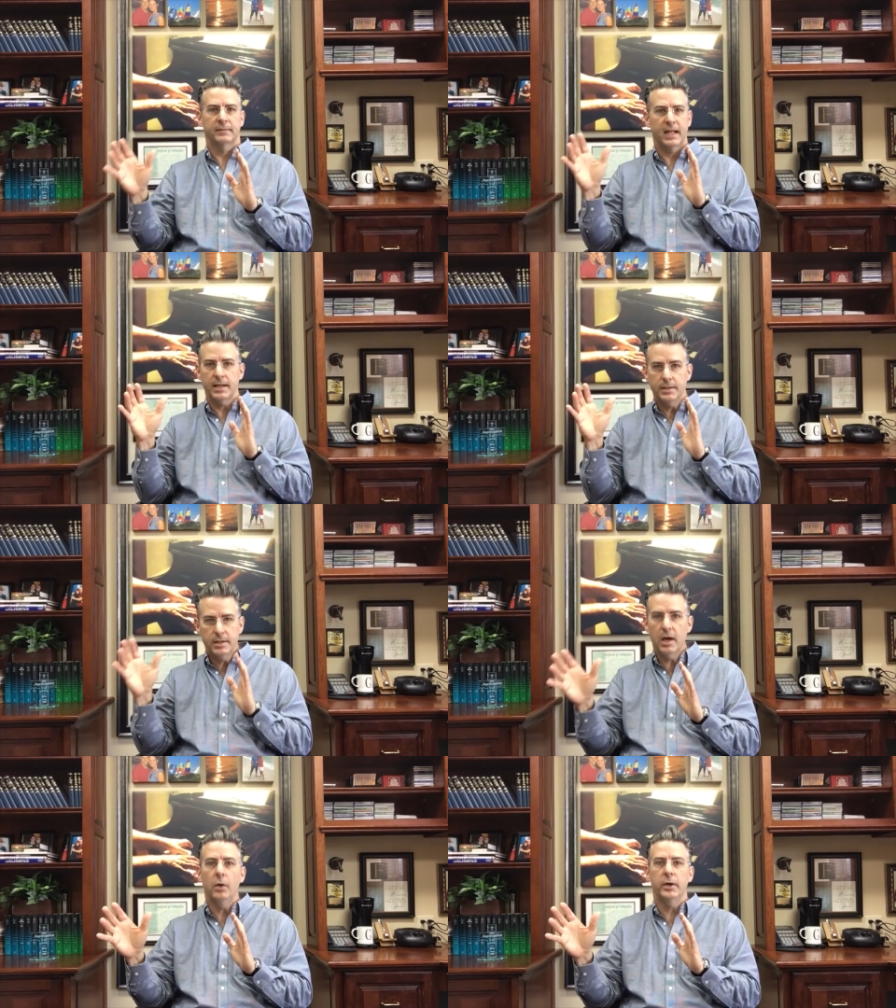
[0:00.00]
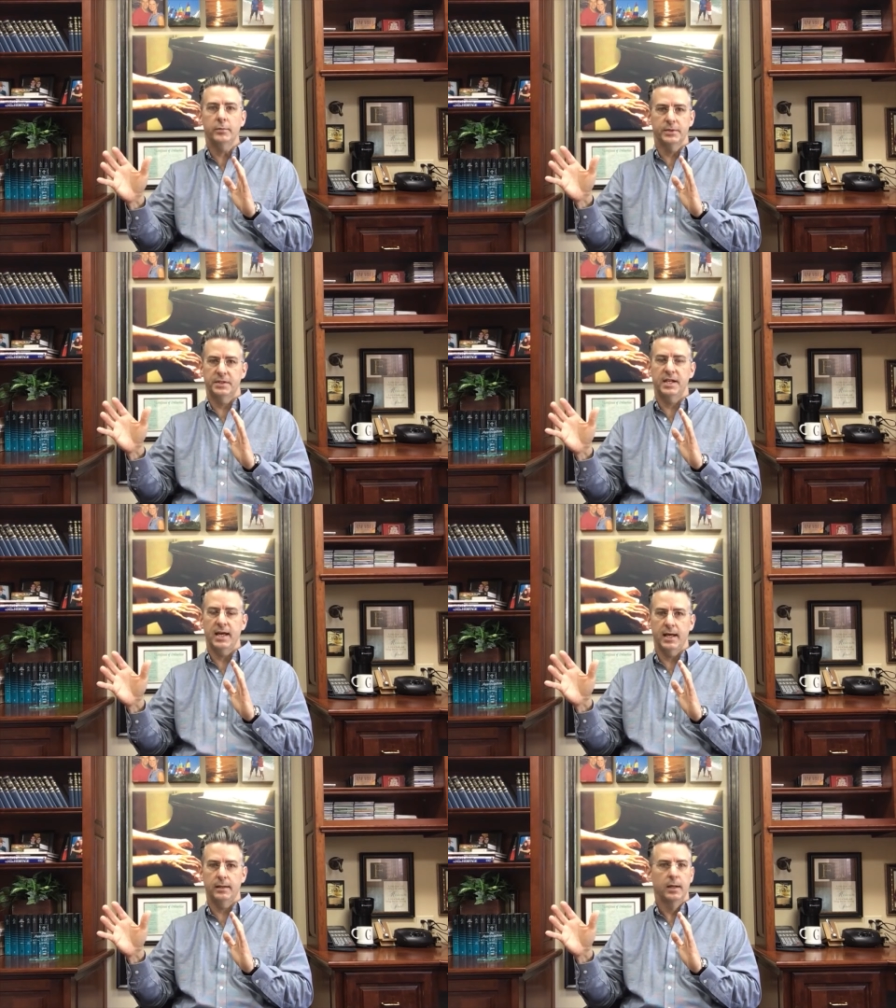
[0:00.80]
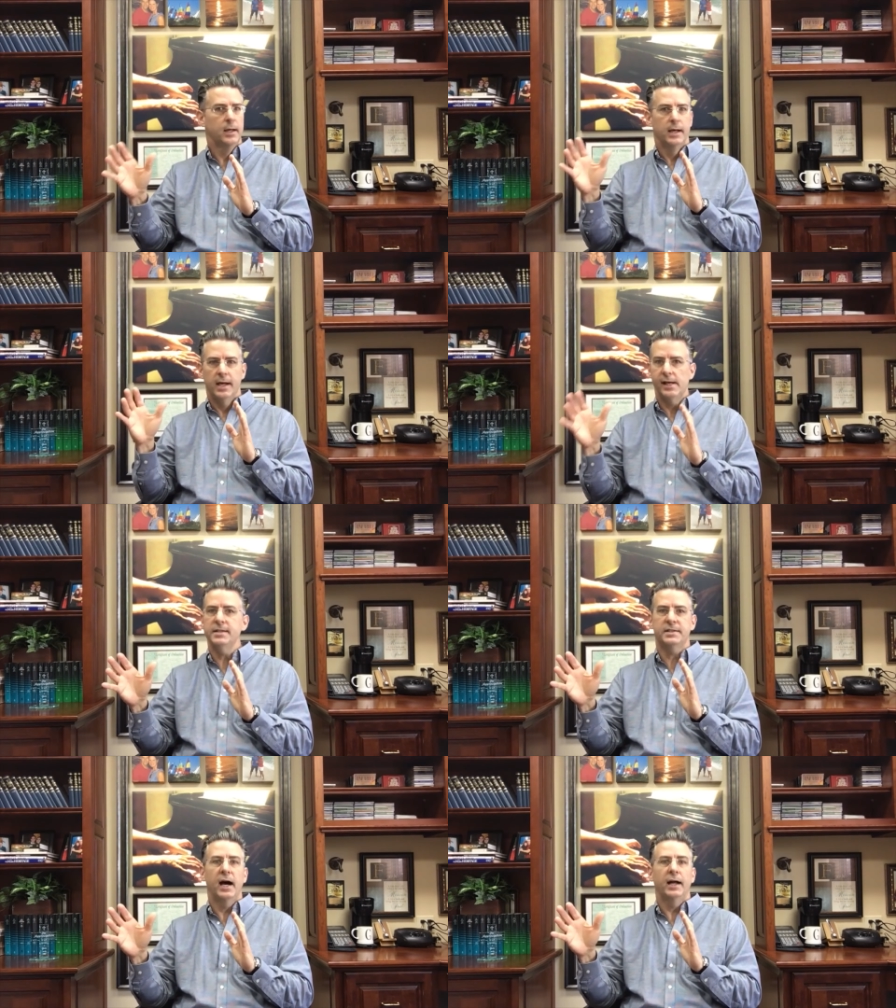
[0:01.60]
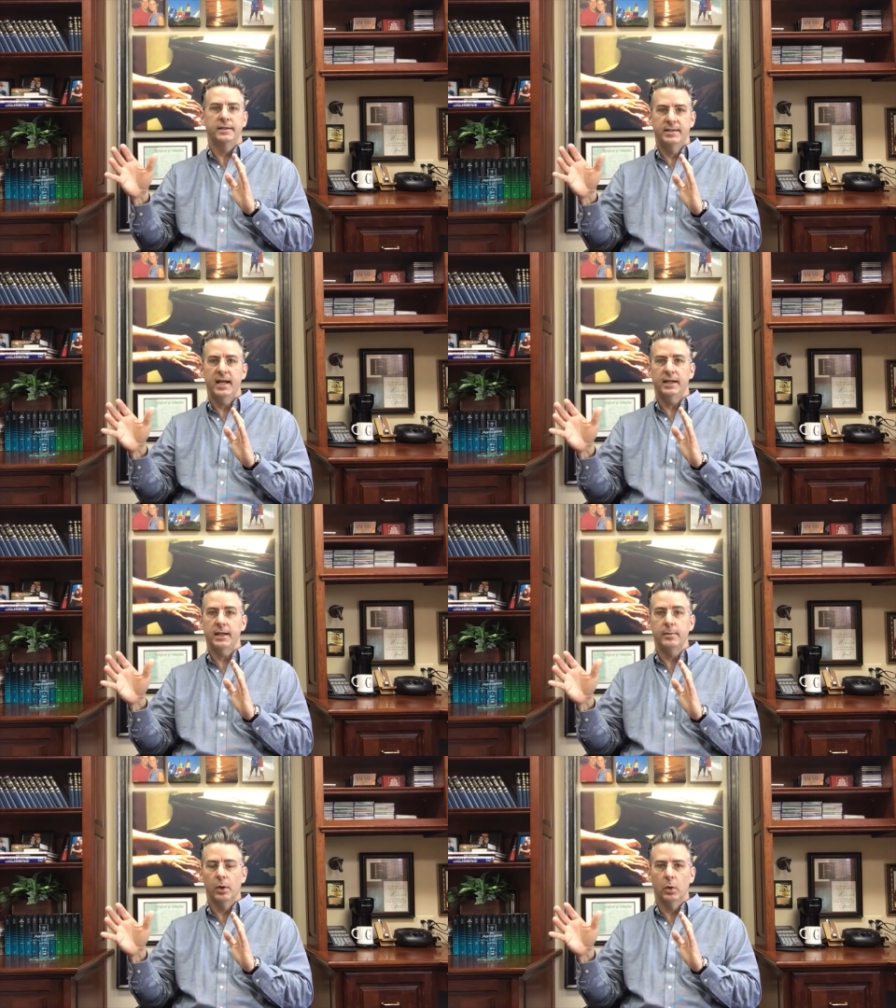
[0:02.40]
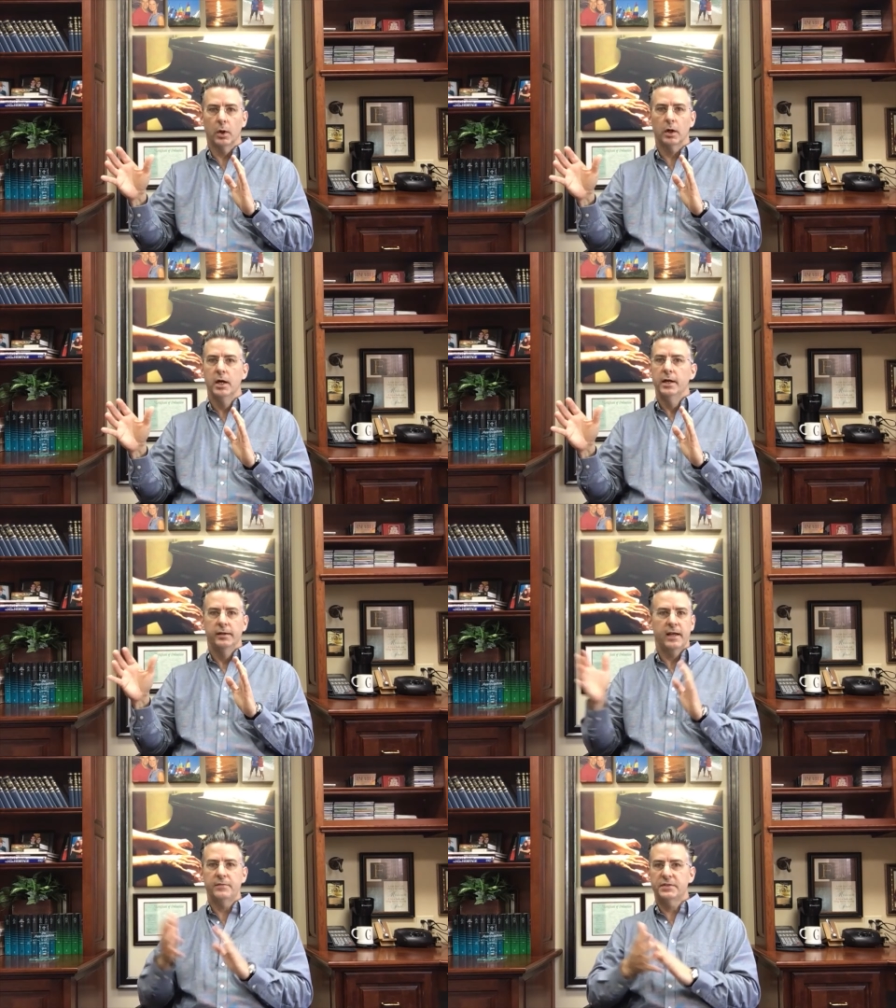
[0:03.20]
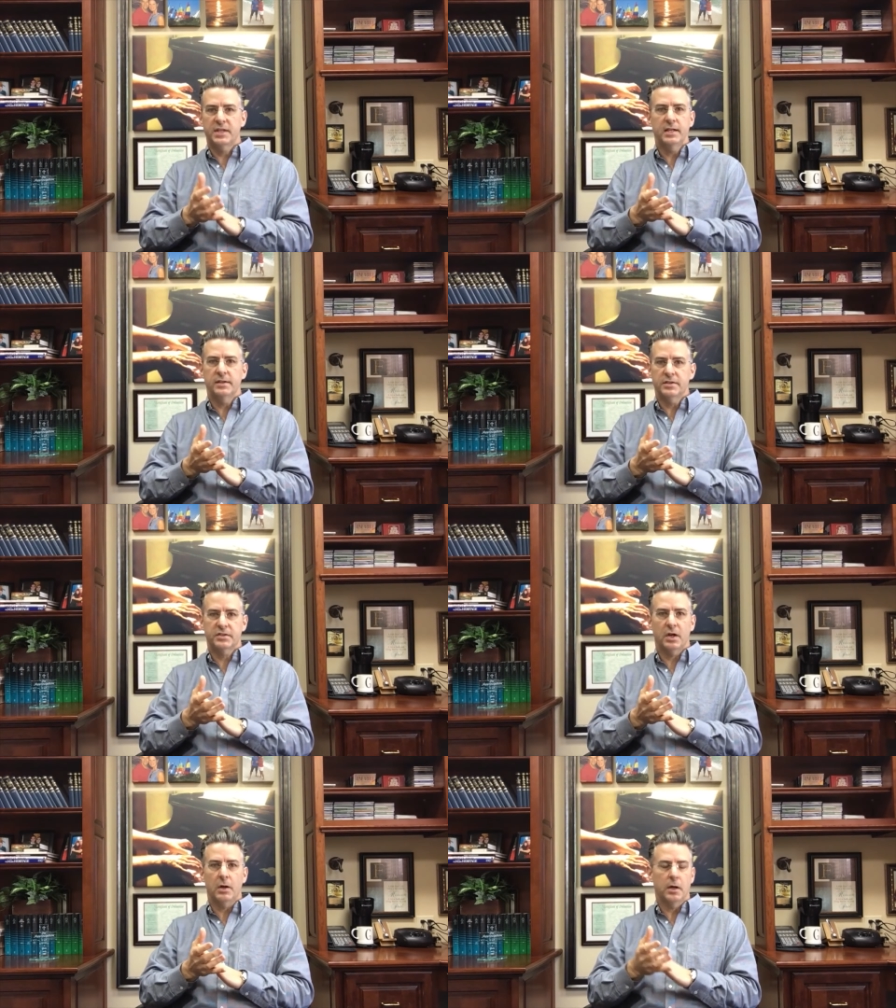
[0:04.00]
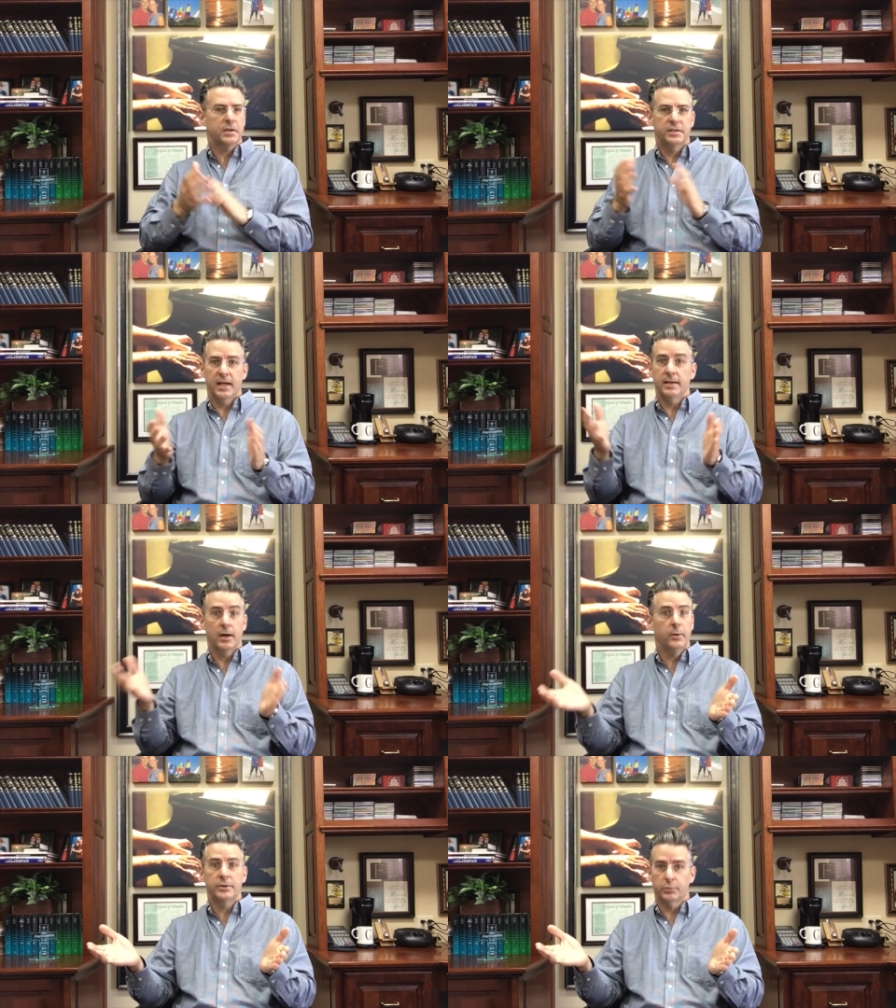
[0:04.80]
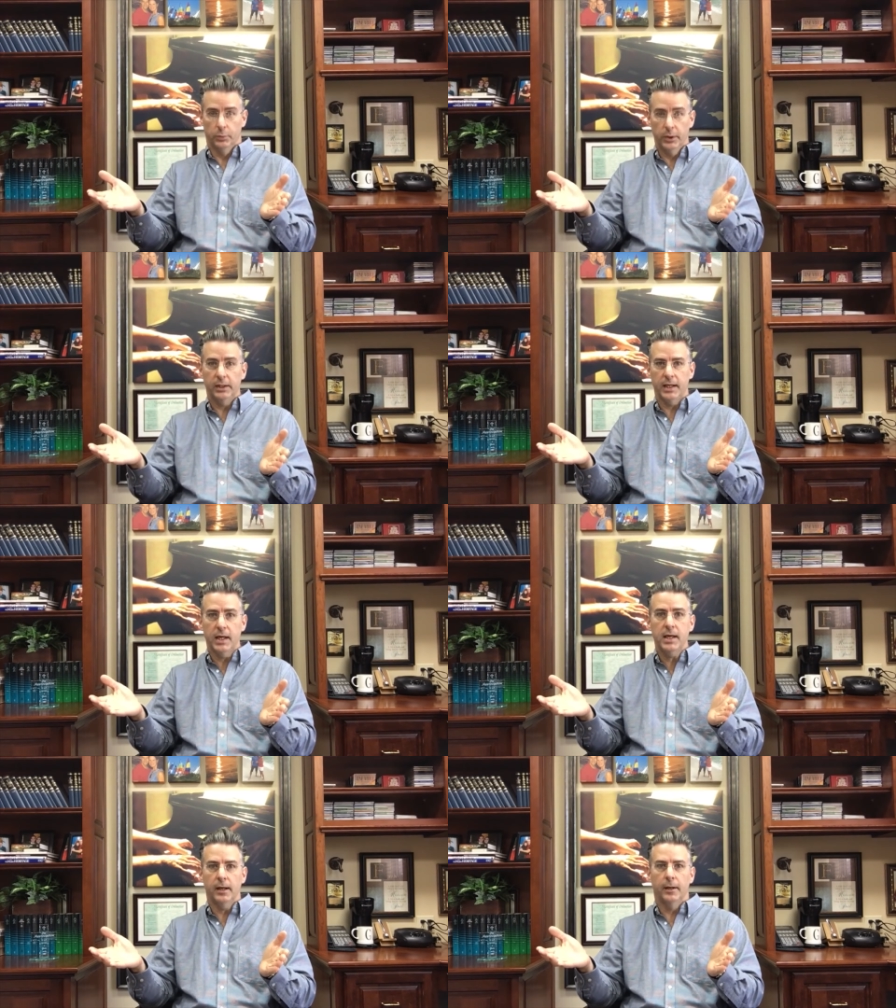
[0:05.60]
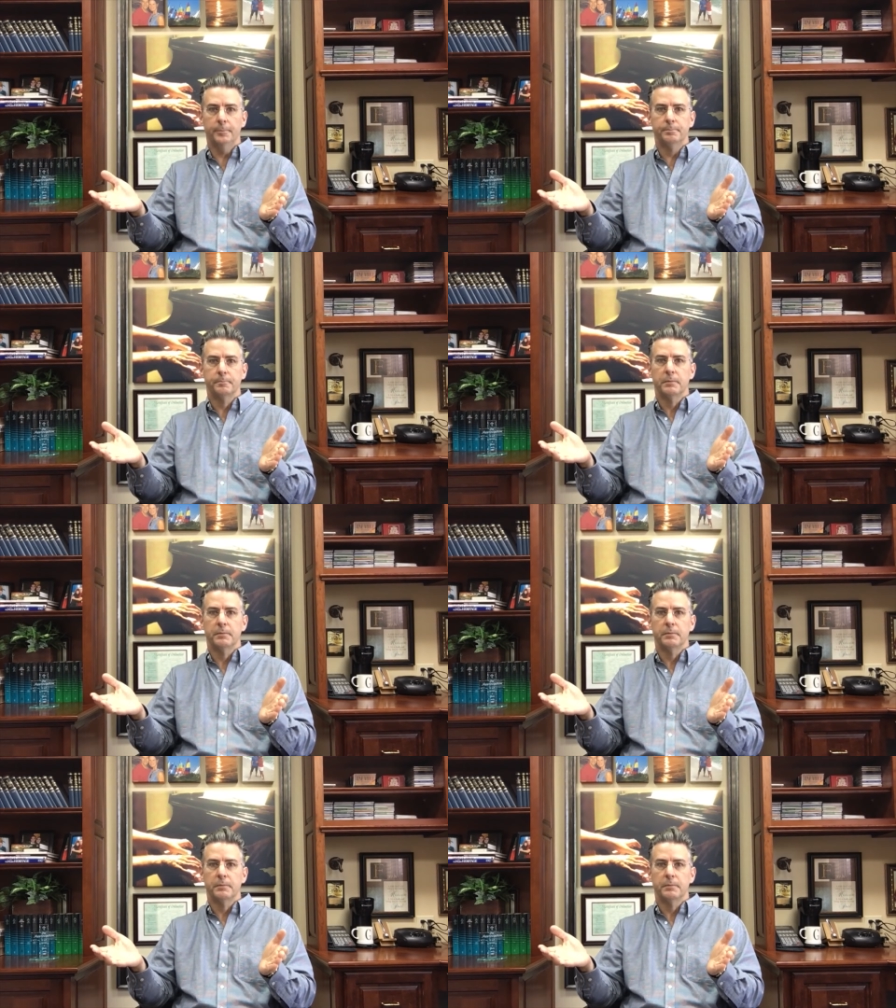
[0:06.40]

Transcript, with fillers: They know he was dead. He's not dead anymore. They've seen the scars. They know it's really him.